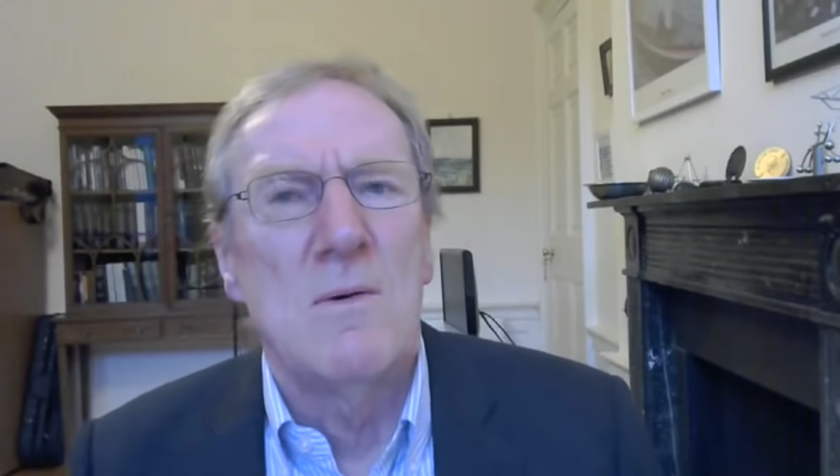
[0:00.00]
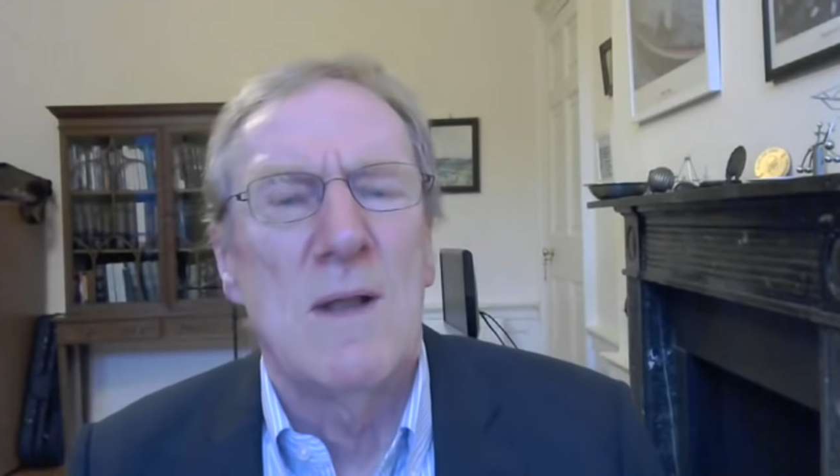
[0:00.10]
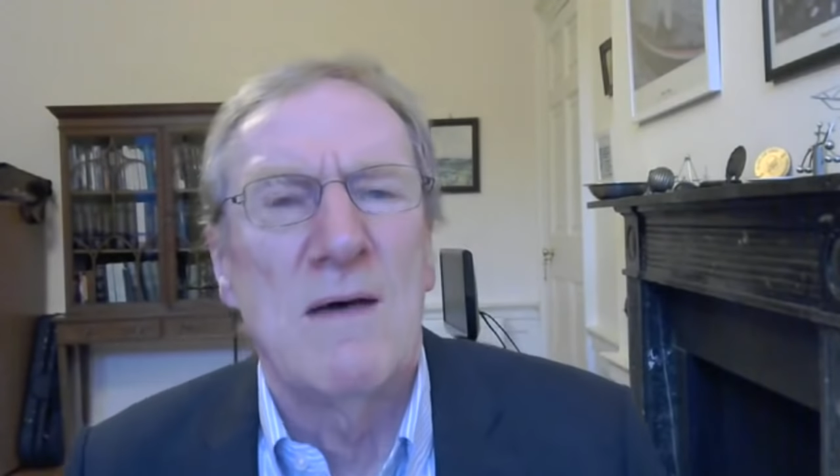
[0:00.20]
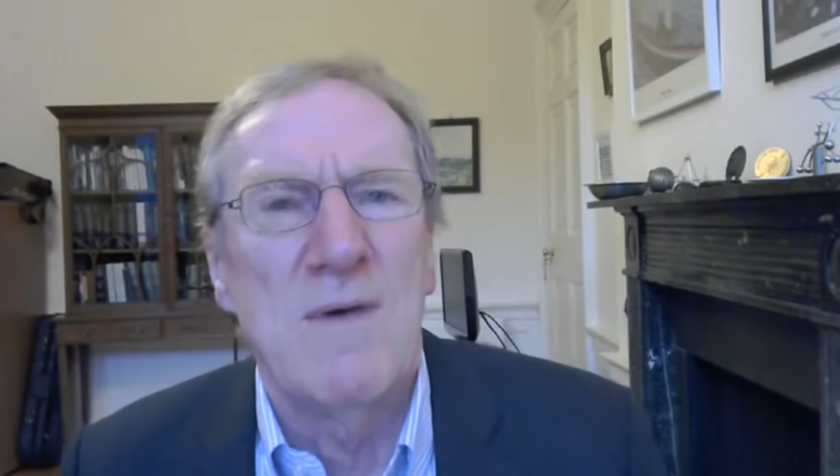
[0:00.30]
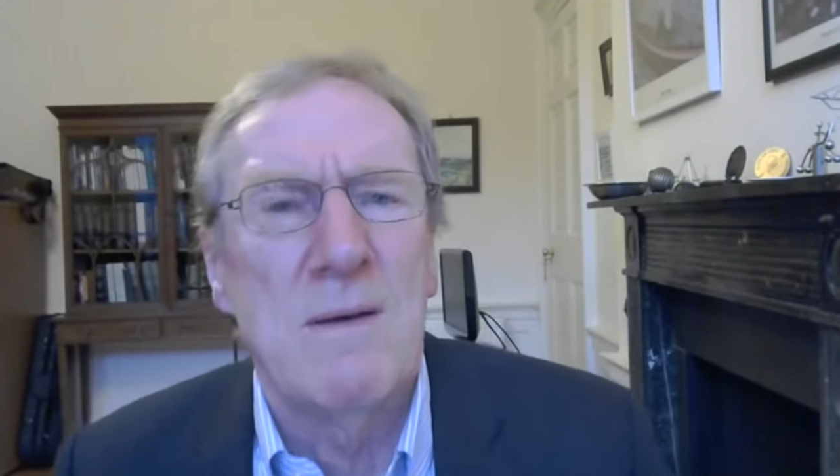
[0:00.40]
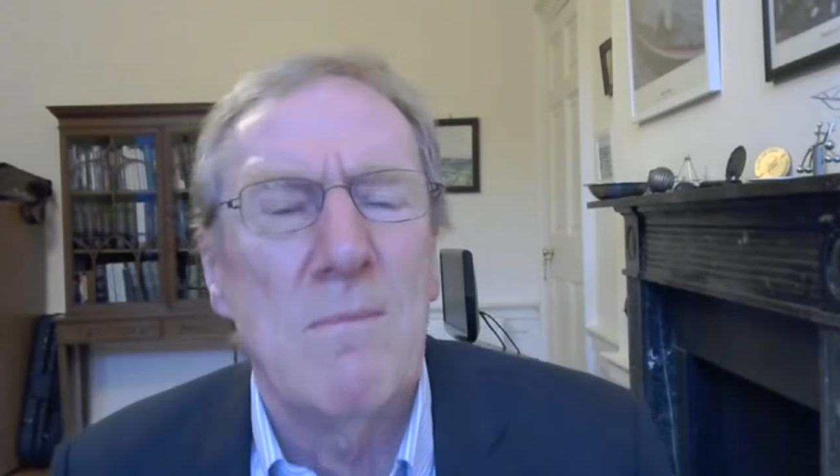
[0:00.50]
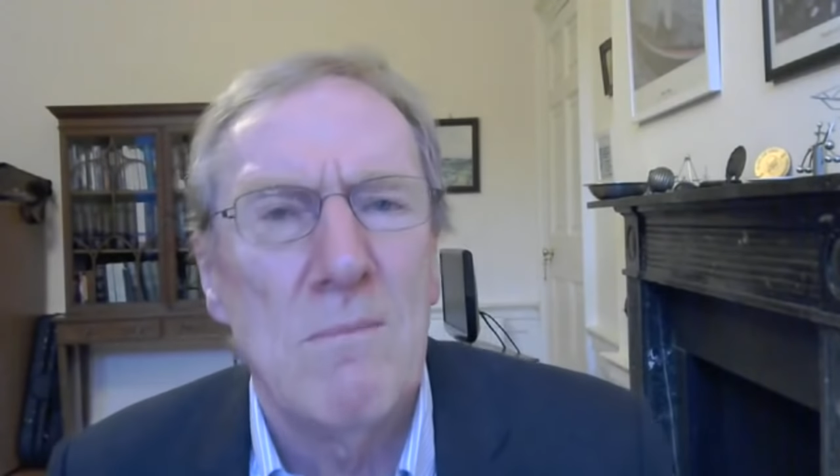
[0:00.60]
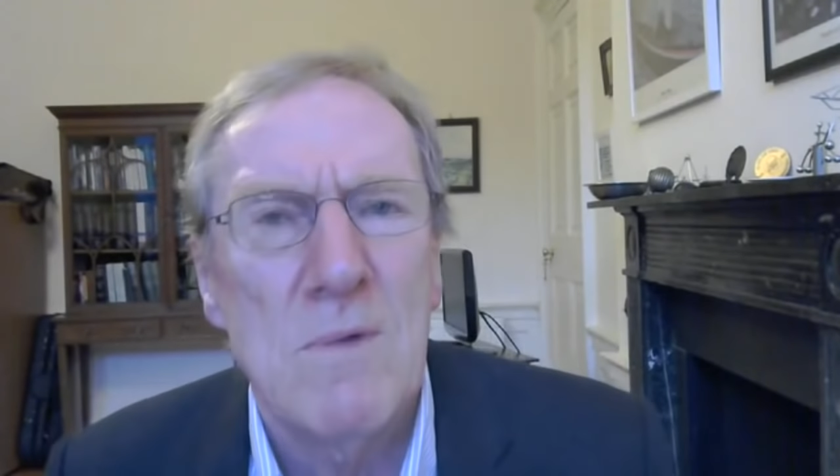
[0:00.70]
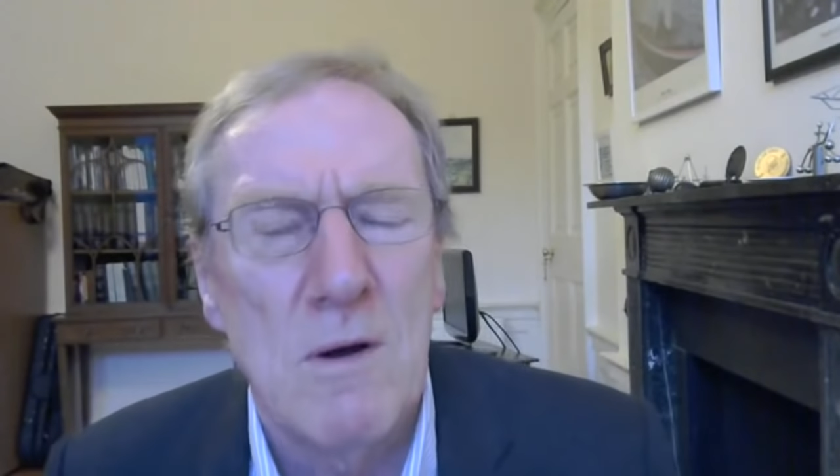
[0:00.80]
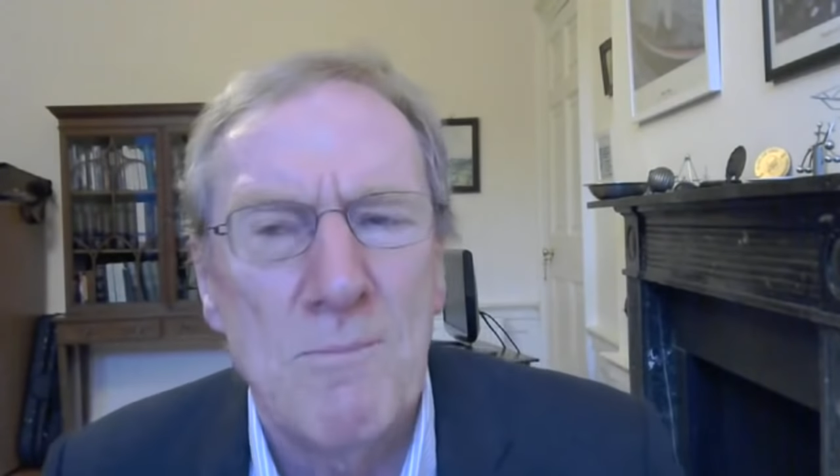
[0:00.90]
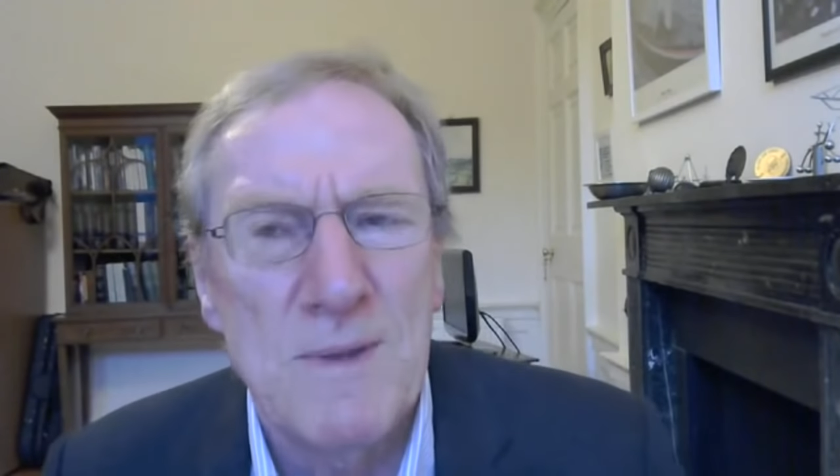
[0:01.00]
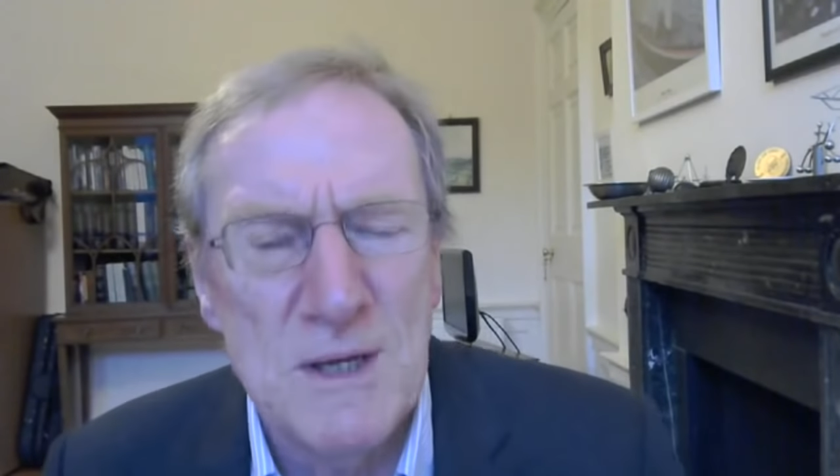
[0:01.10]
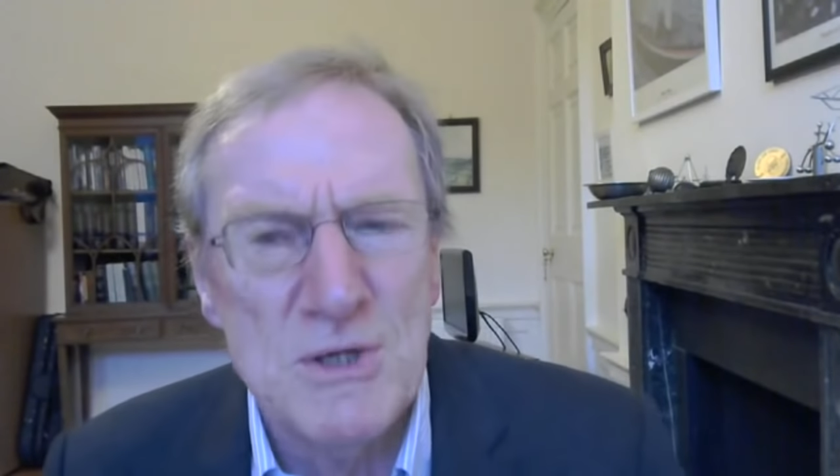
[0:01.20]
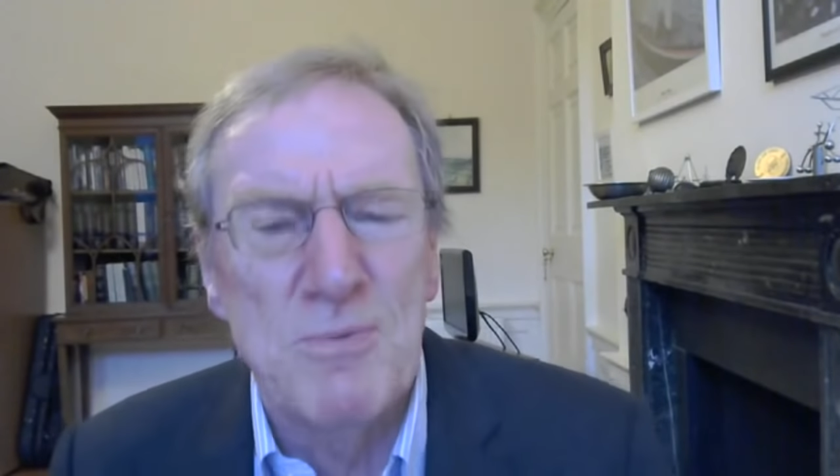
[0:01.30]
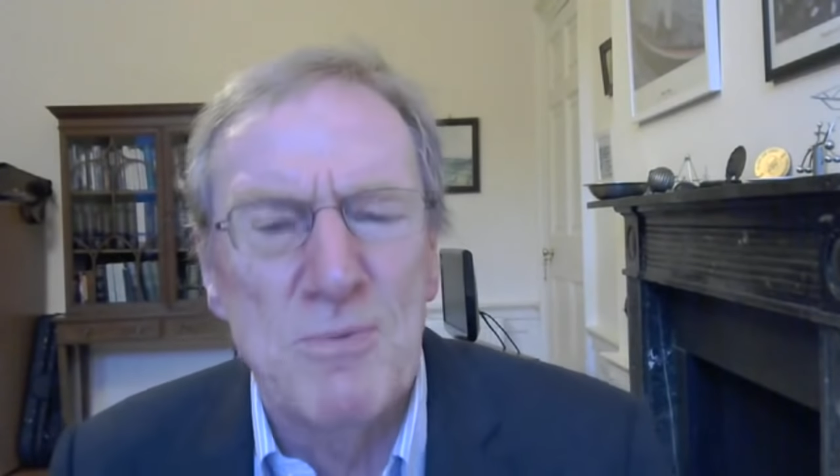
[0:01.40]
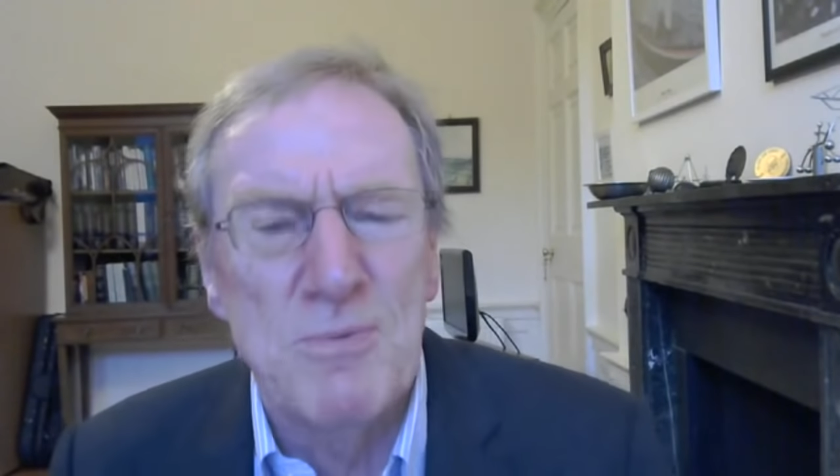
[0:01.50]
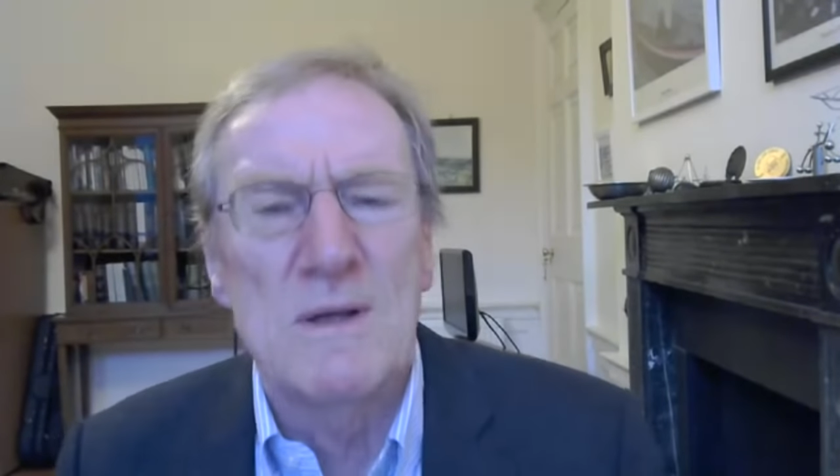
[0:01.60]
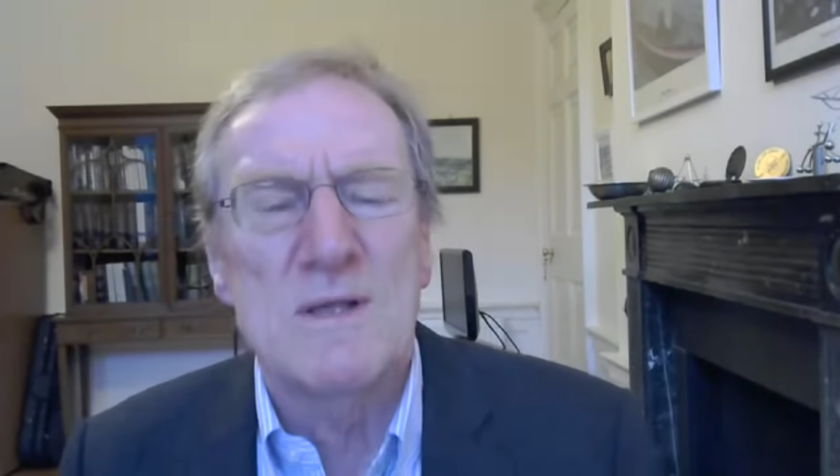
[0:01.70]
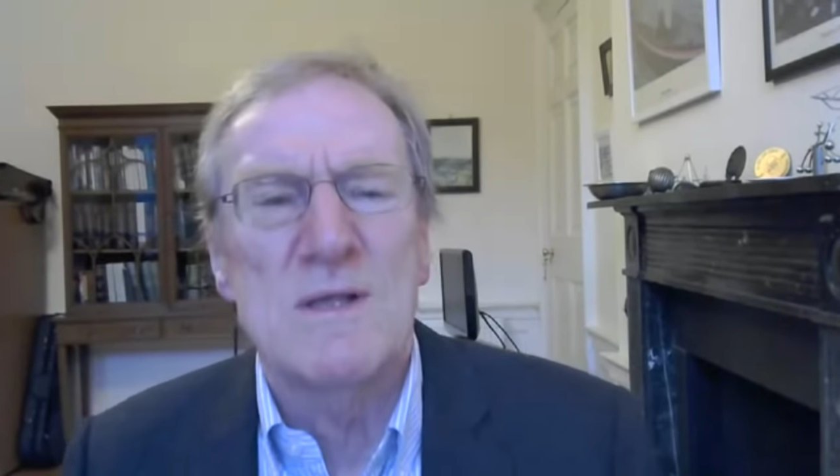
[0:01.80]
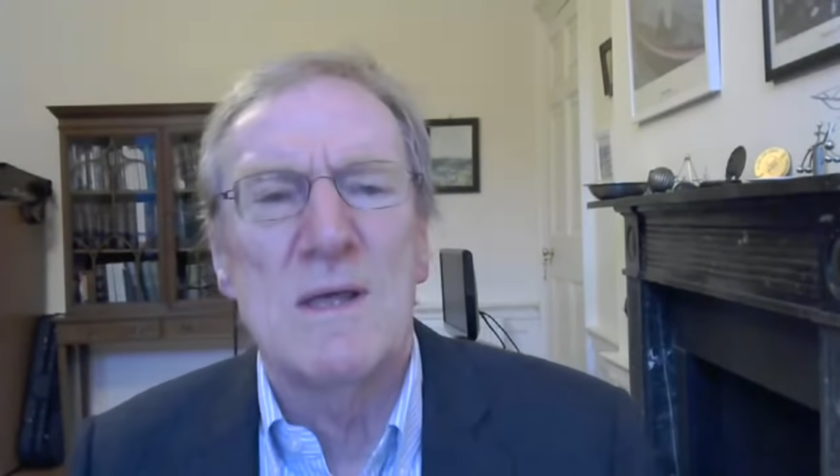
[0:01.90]
You will have a competition
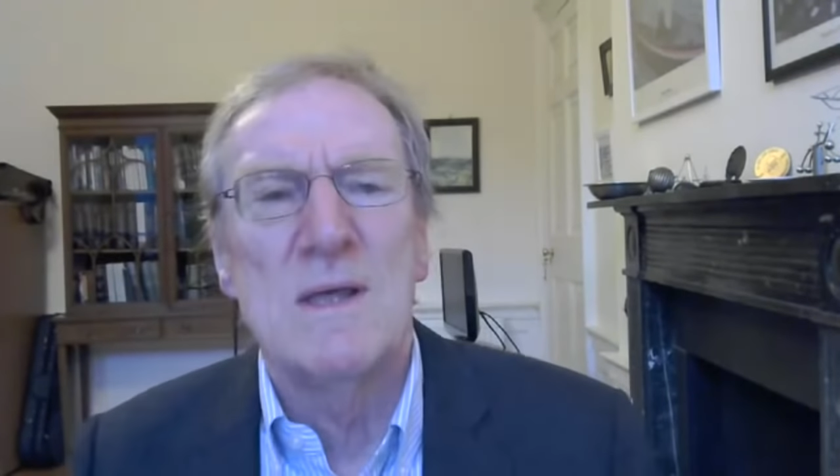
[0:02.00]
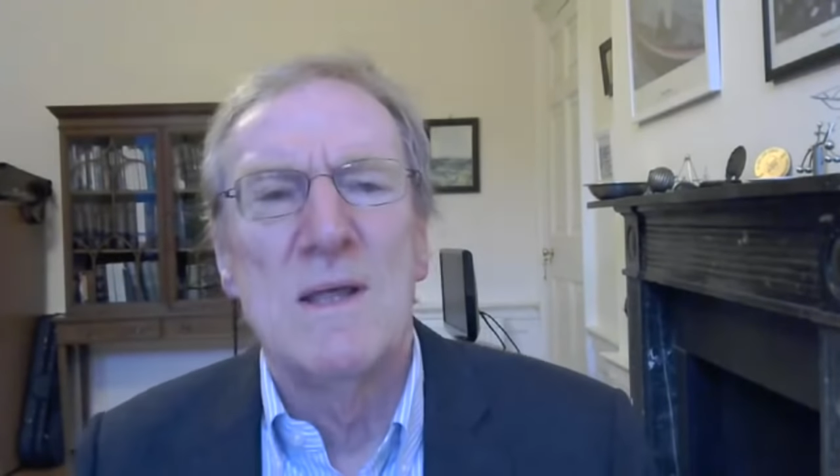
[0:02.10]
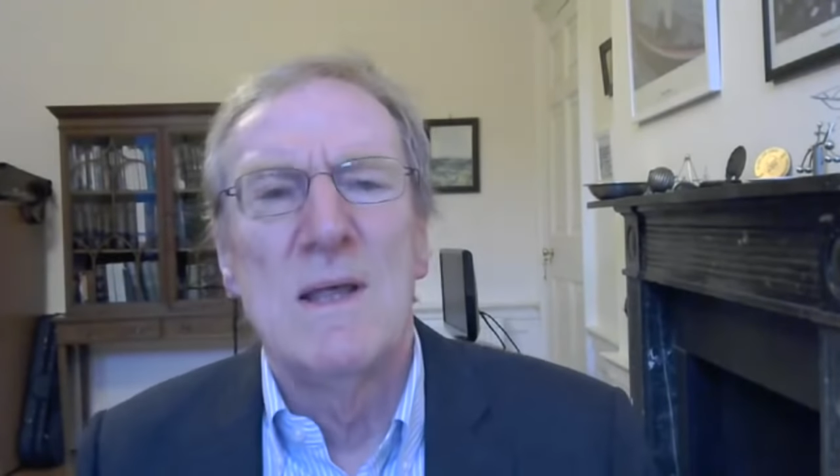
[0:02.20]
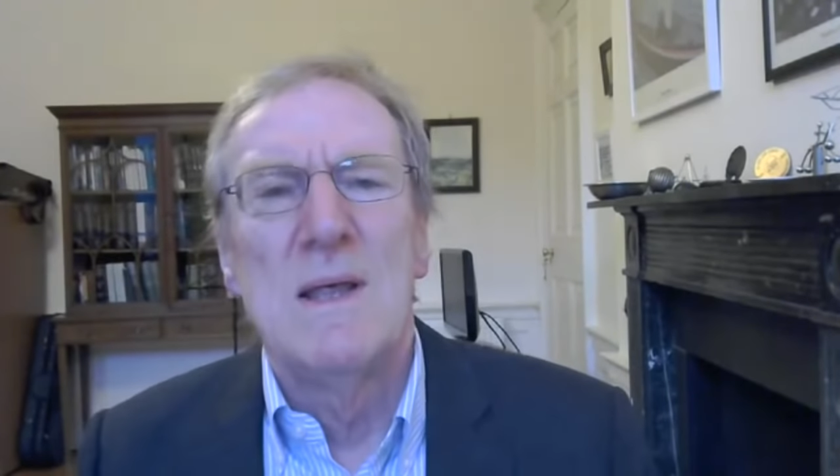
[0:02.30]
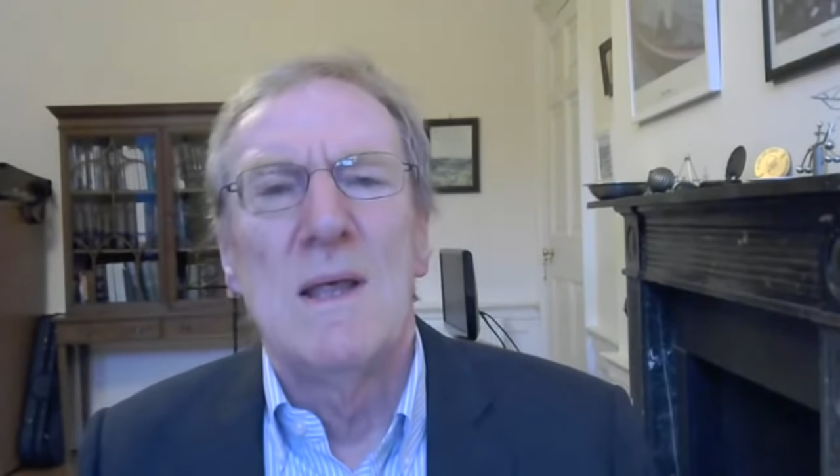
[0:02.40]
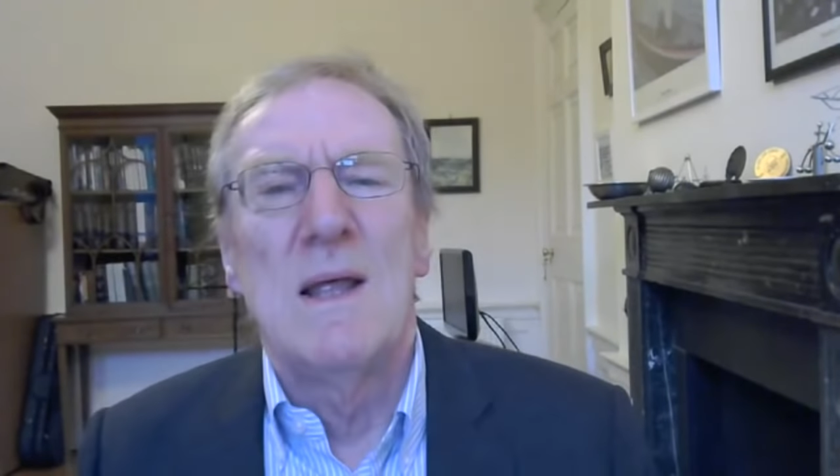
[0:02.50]
policy